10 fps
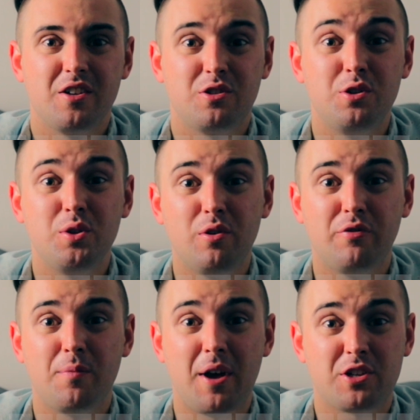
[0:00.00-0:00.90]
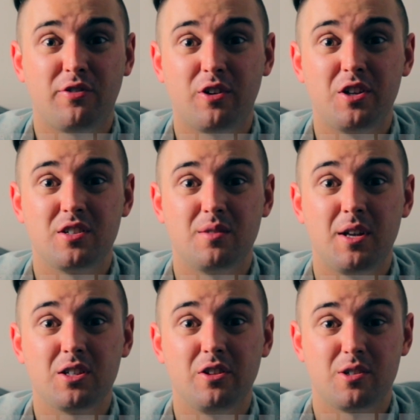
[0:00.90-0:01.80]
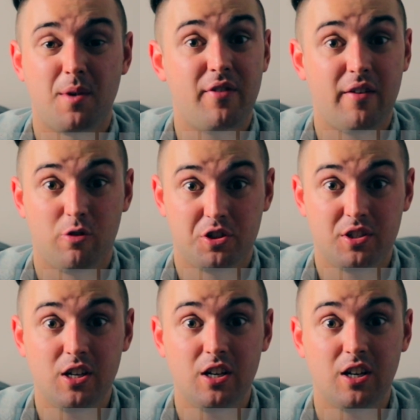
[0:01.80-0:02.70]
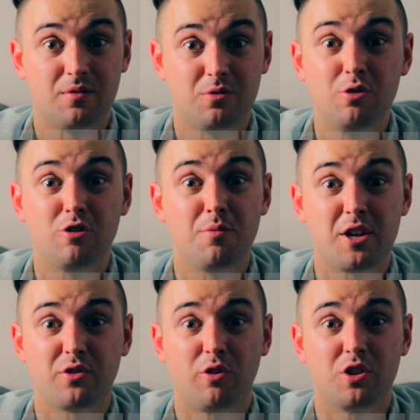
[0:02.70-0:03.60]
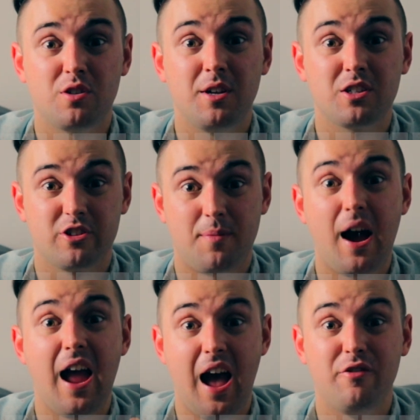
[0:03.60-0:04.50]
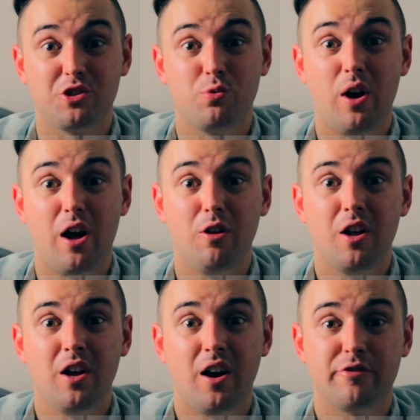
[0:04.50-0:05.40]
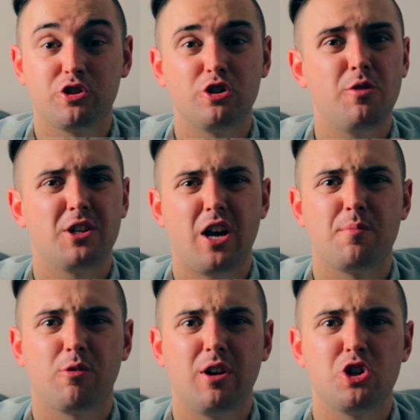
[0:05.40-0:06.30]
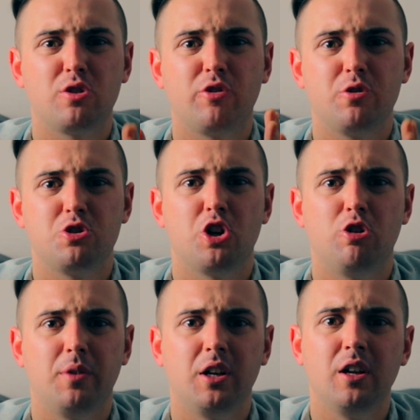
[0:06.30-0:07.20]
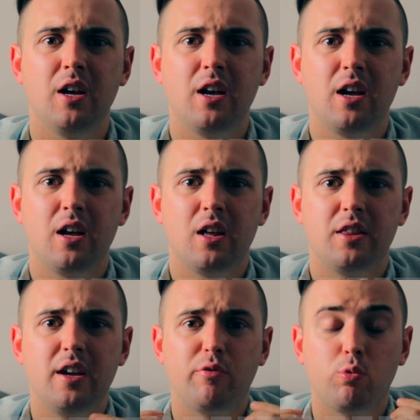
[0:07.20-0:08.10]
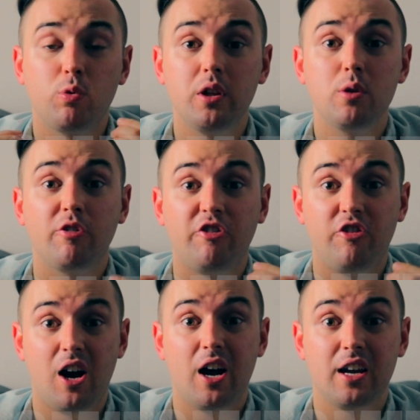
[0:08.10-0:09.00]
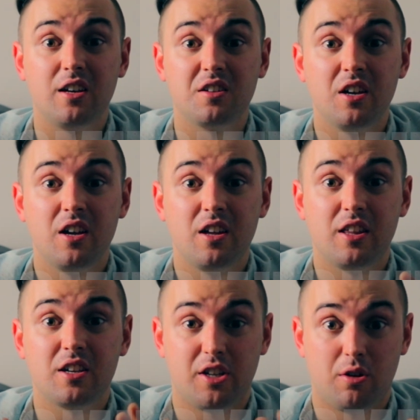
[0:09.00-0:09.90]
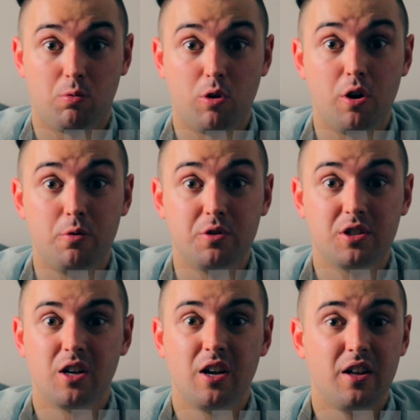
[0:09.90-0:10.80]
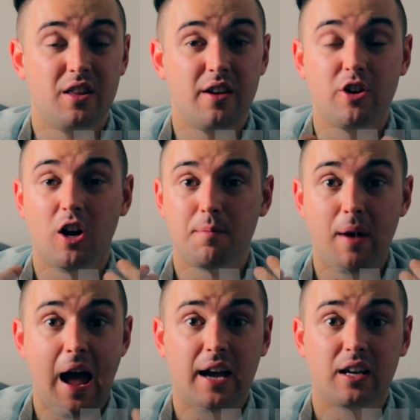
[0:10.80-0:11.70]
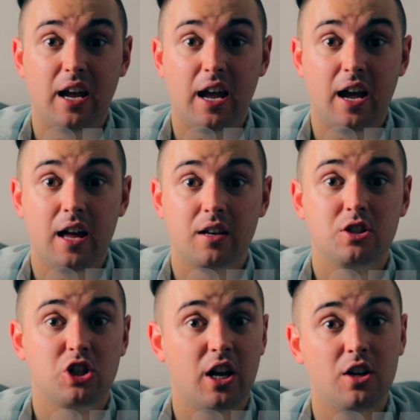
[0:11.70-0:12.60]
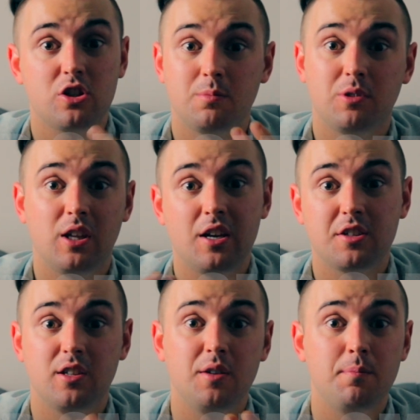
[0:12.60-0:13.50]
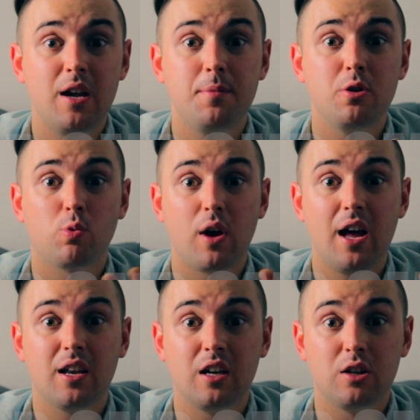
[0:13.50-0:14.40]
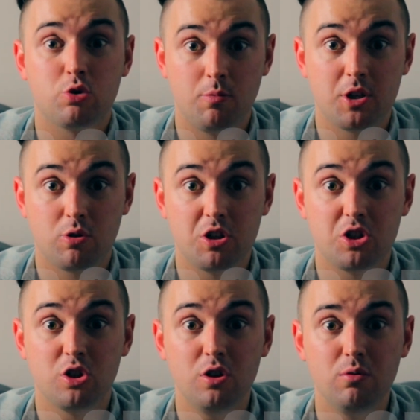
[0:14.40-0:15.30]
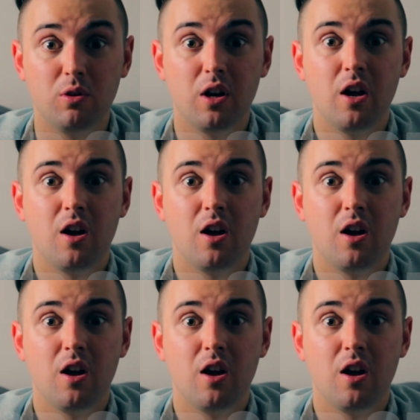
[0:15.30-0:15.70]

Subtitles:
two of the best friends in mentalism I've ever seen, and two of the best friends in mentalism I have as well. So much admiration for those gentlemen. They've really refined things like Rose. They've gone back and changed some things that maybe you read in True Mysteries 2,